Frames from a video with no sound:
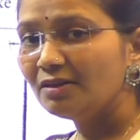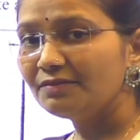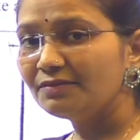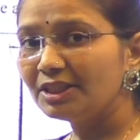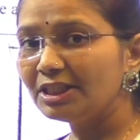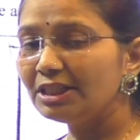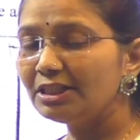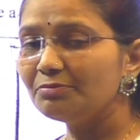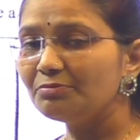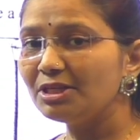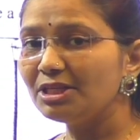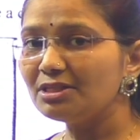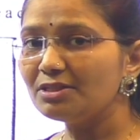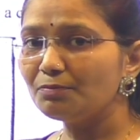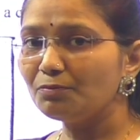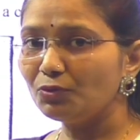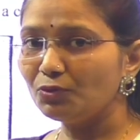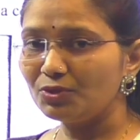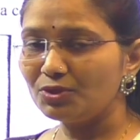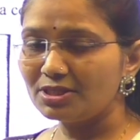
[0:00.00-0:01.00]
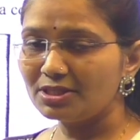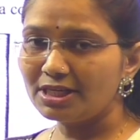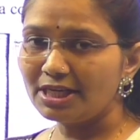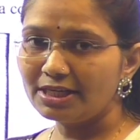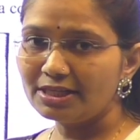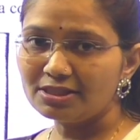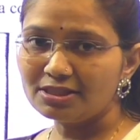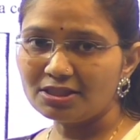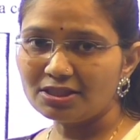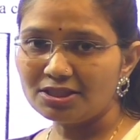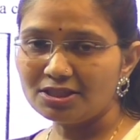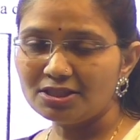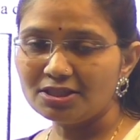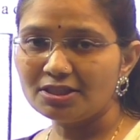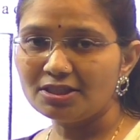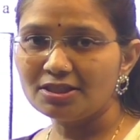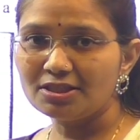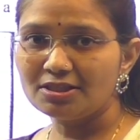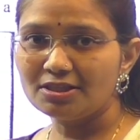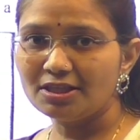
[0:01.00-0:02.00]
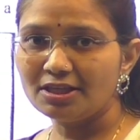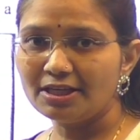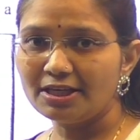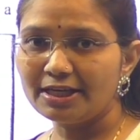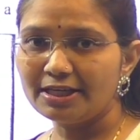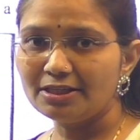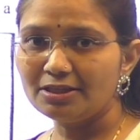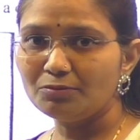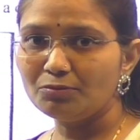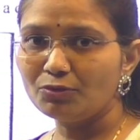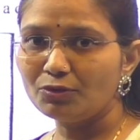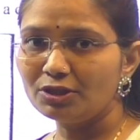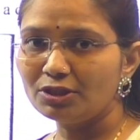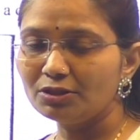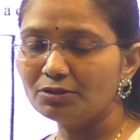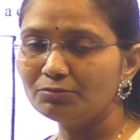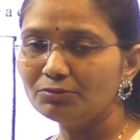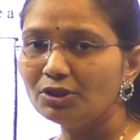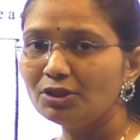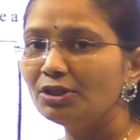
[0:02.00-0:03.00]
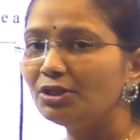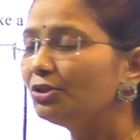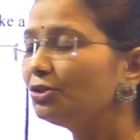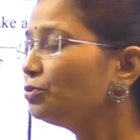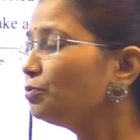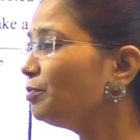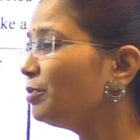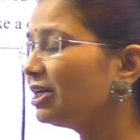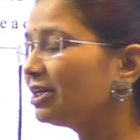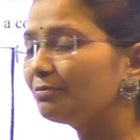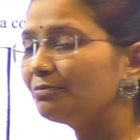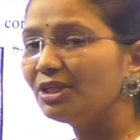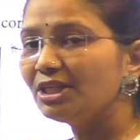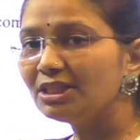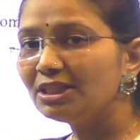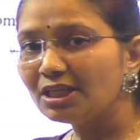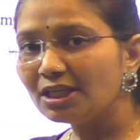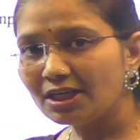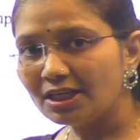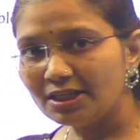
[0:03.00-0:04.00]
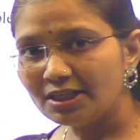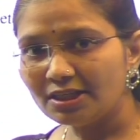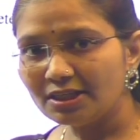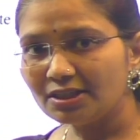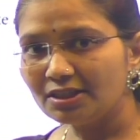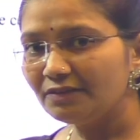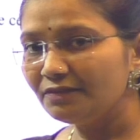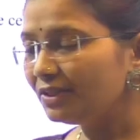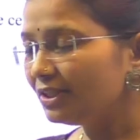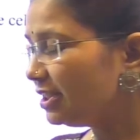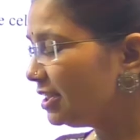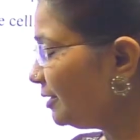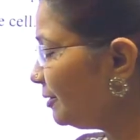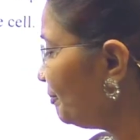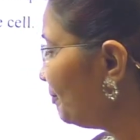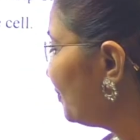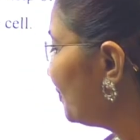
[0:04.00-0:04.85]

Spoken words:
Frit means porous like structure is there at the bottom to permit the conductivity.